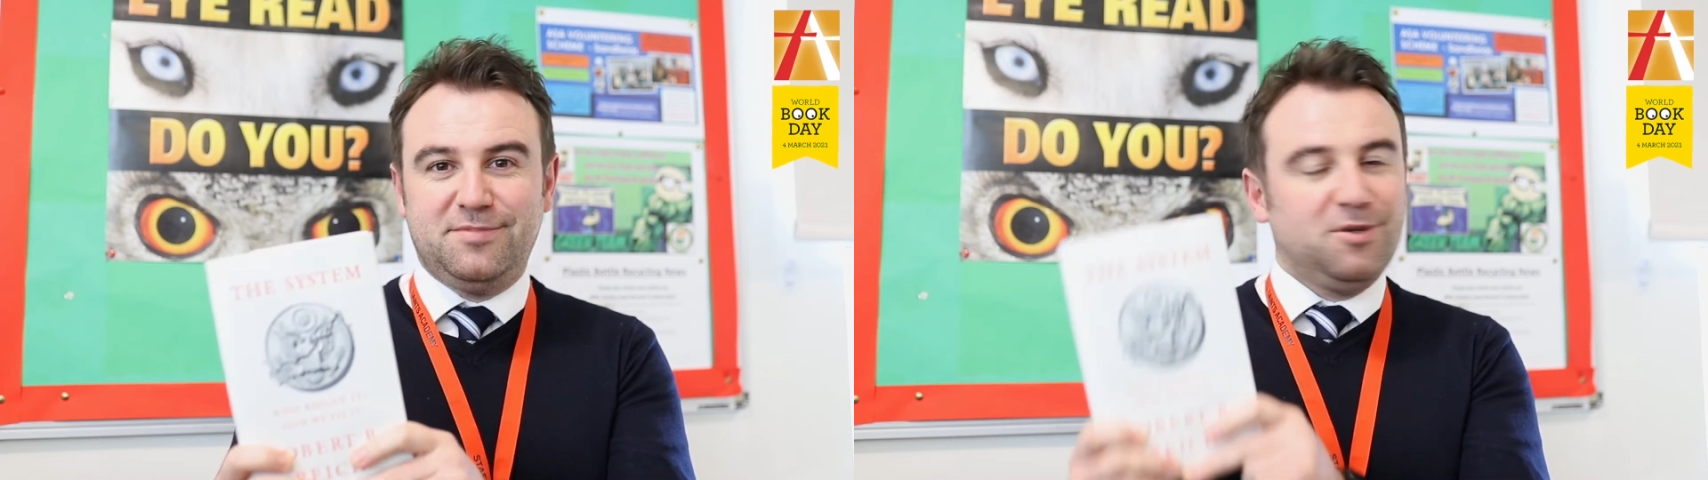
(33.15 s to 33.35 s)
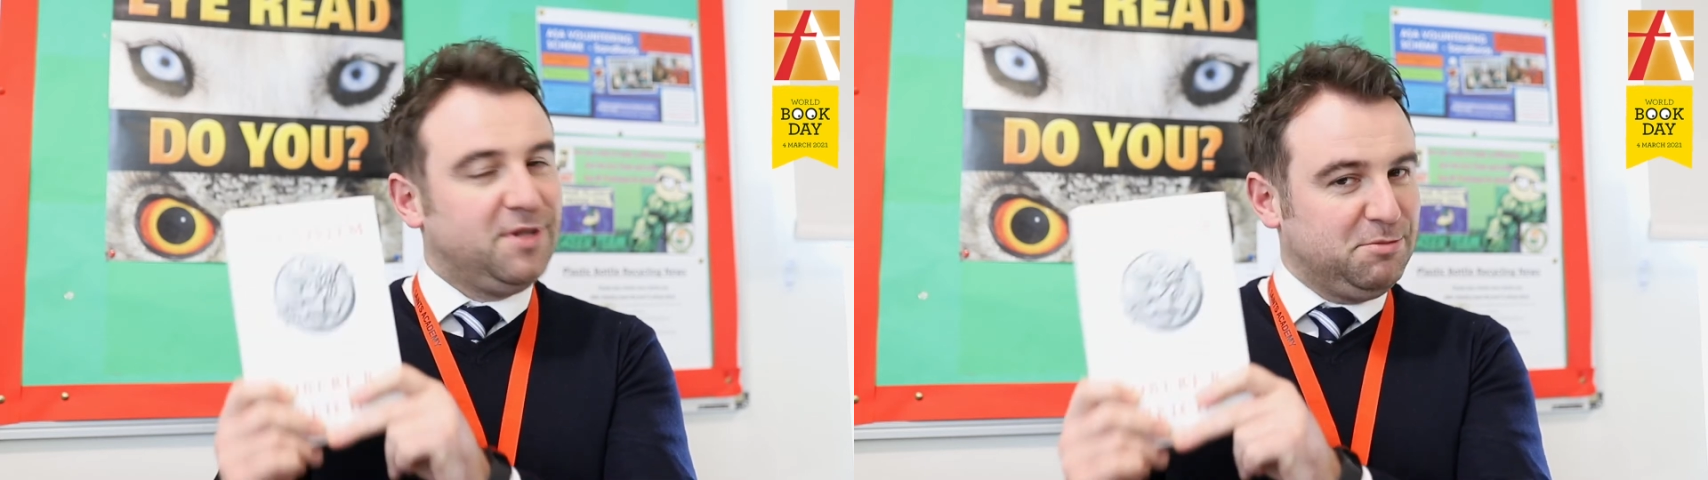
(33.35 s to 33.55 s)

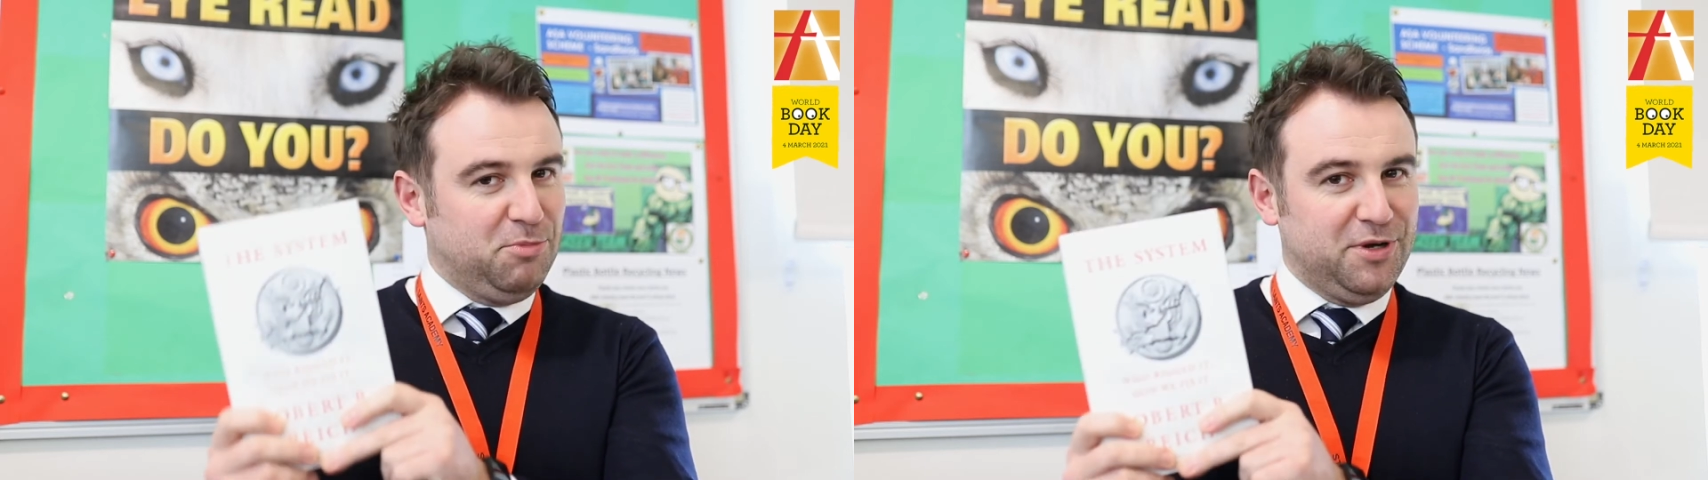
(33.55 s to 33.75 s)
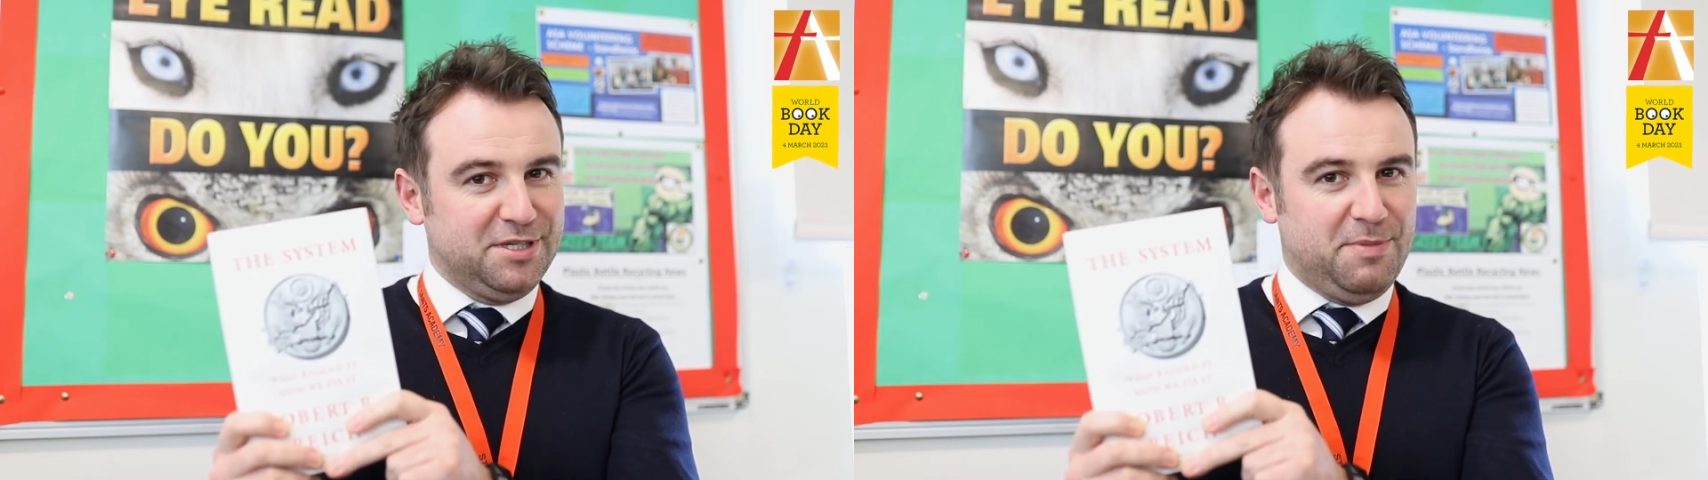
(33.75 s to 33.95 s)
So this
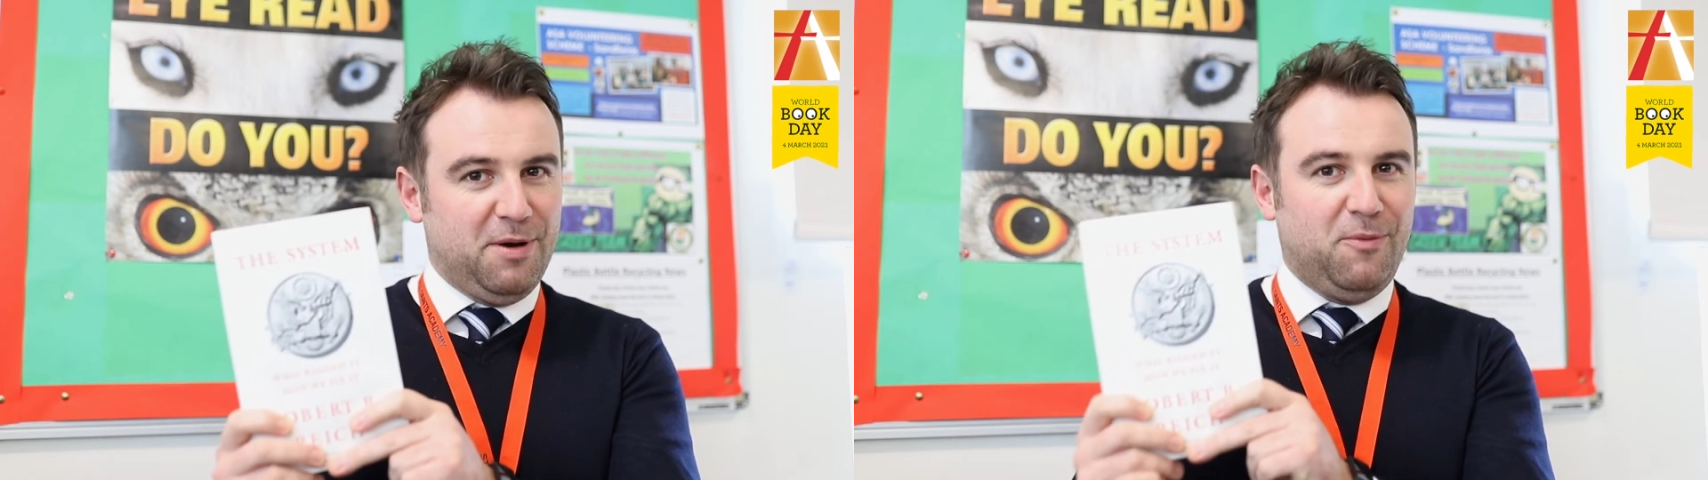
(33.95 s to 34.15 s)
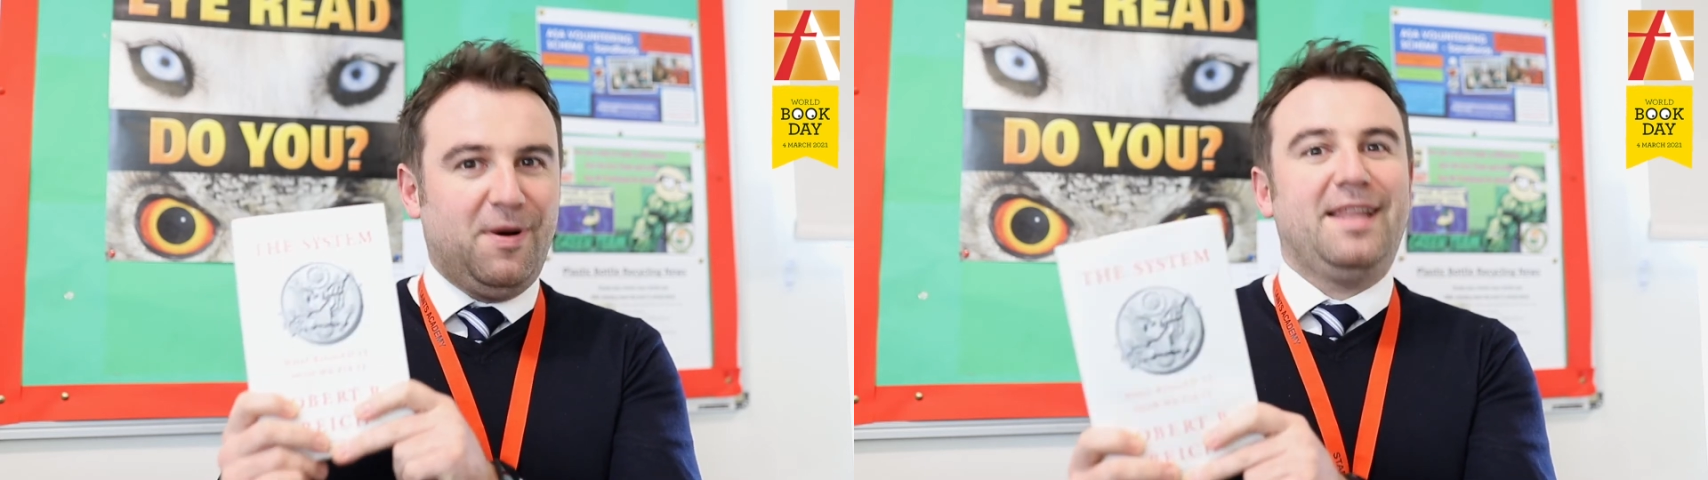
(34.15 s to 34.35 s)
book is
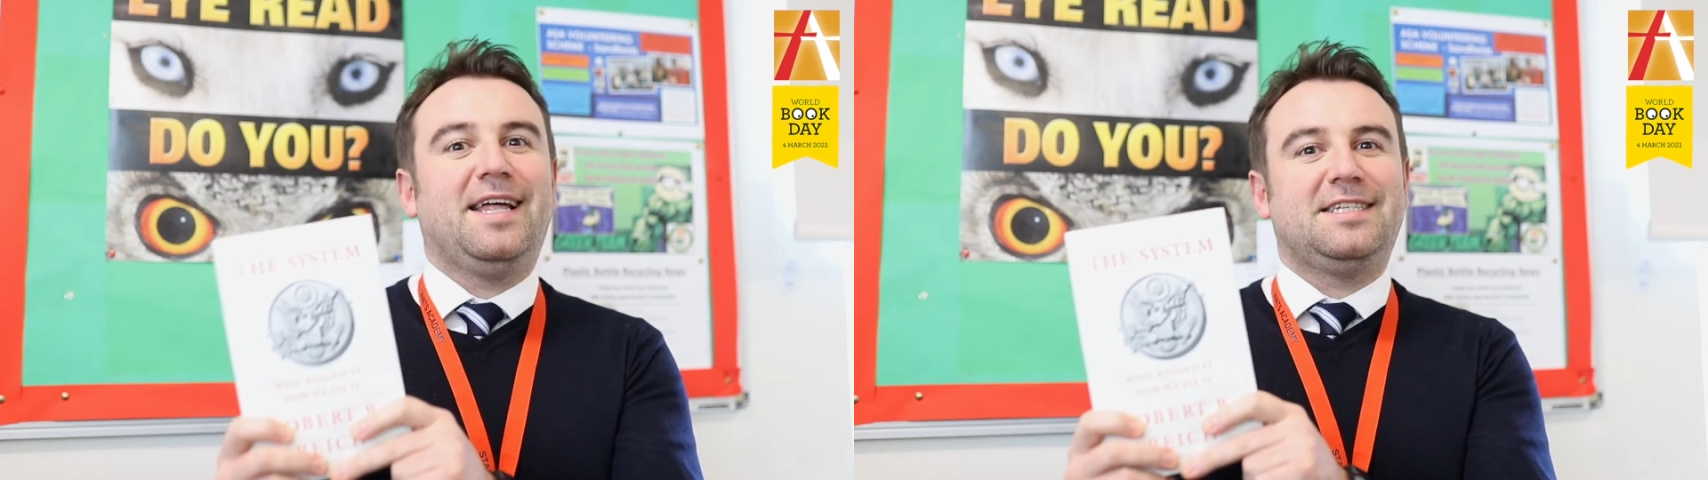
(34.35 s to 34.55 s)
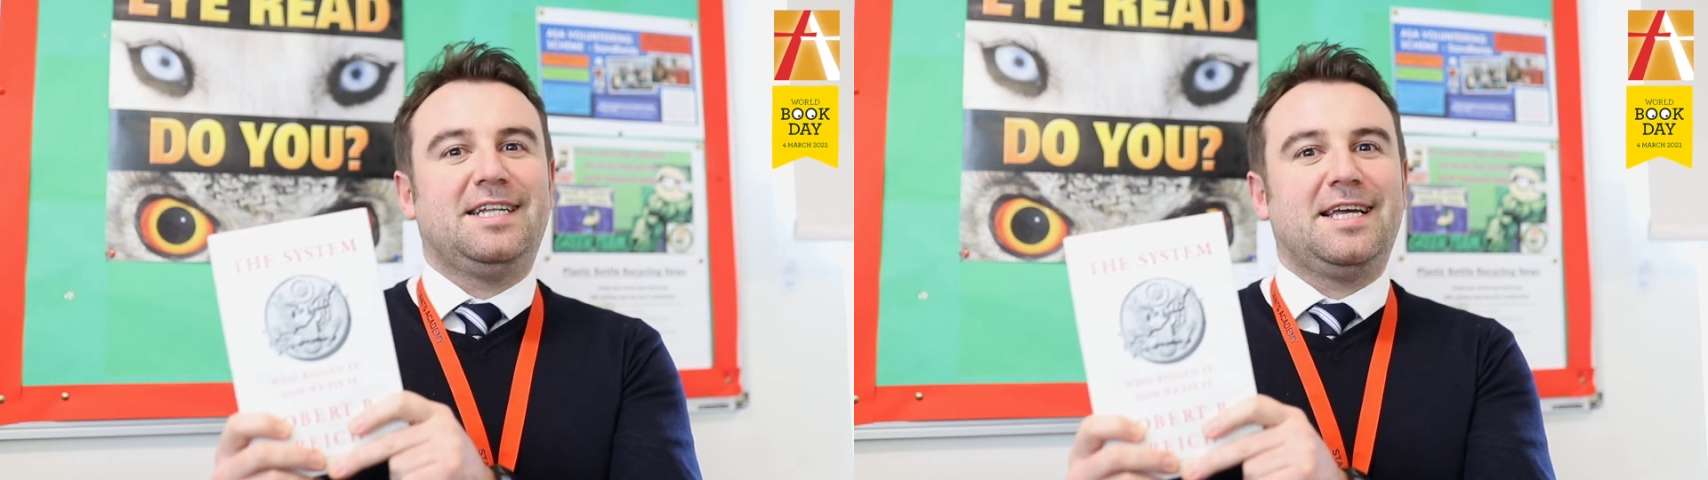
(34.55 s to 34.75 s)
about why
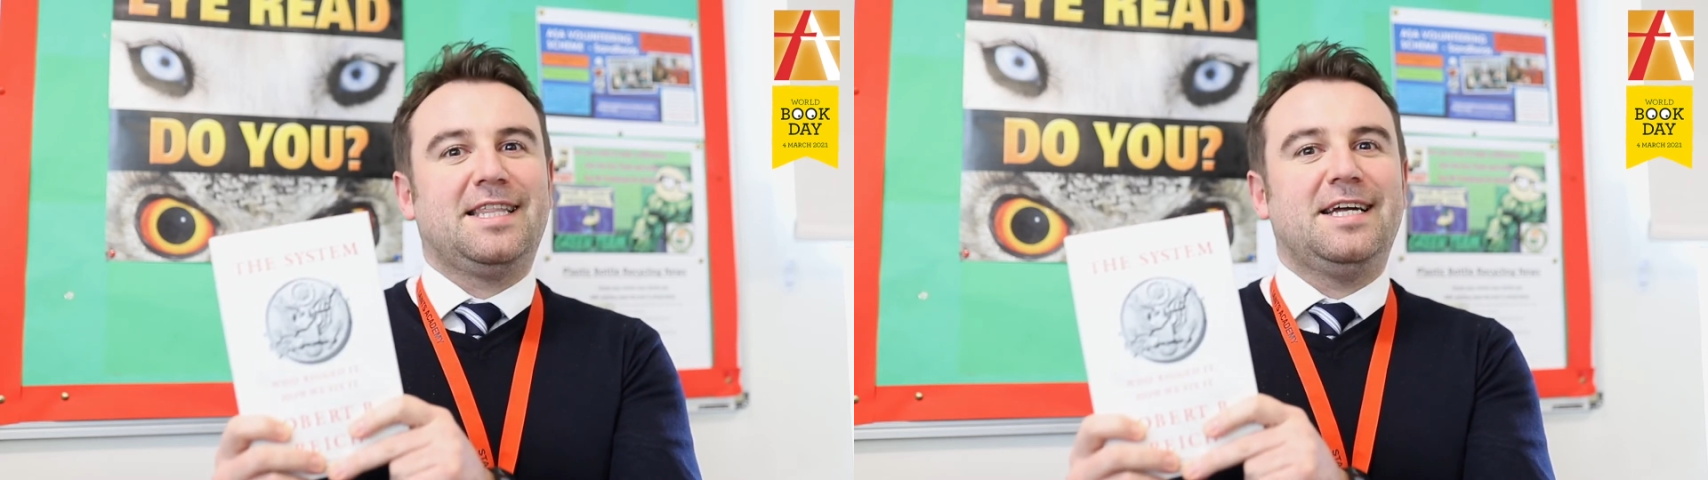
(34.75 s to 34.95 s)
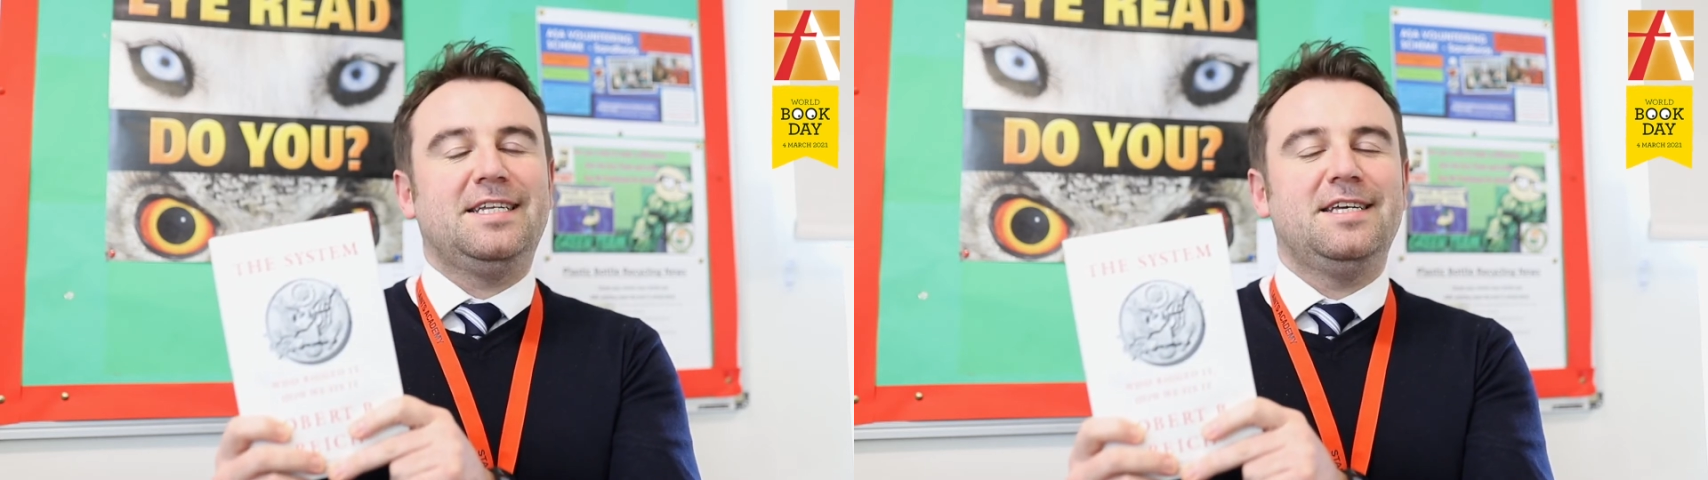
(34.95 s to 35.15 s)
that's
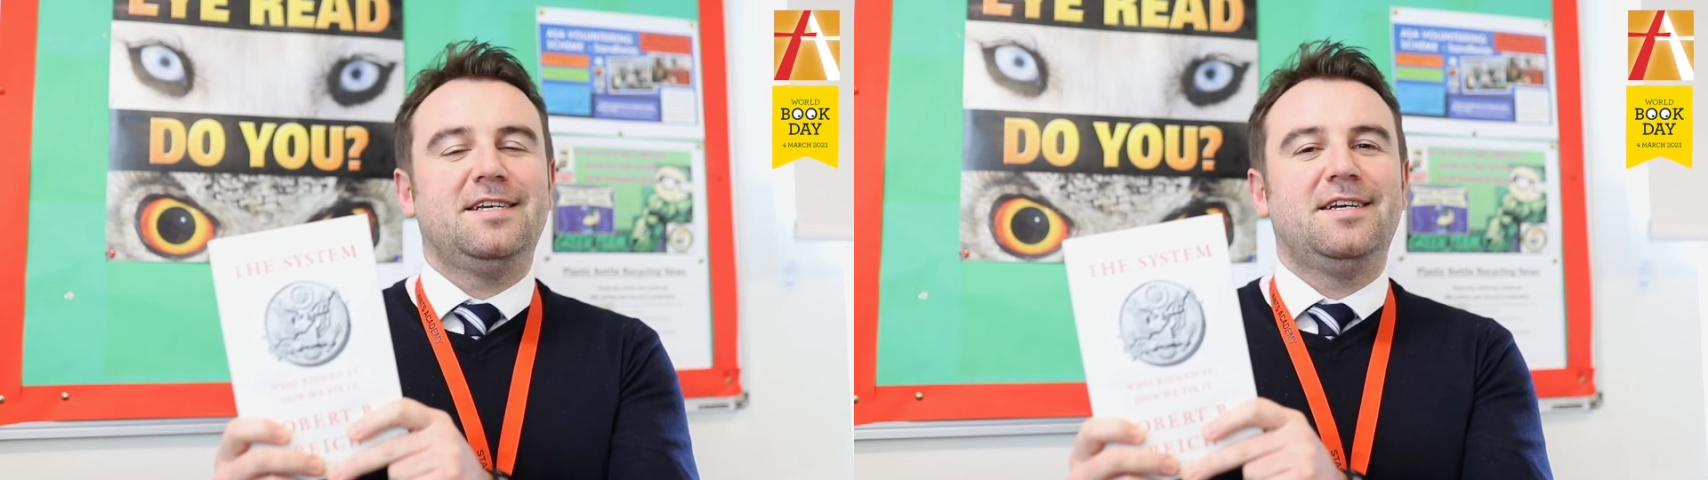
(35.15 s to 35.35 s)
like that.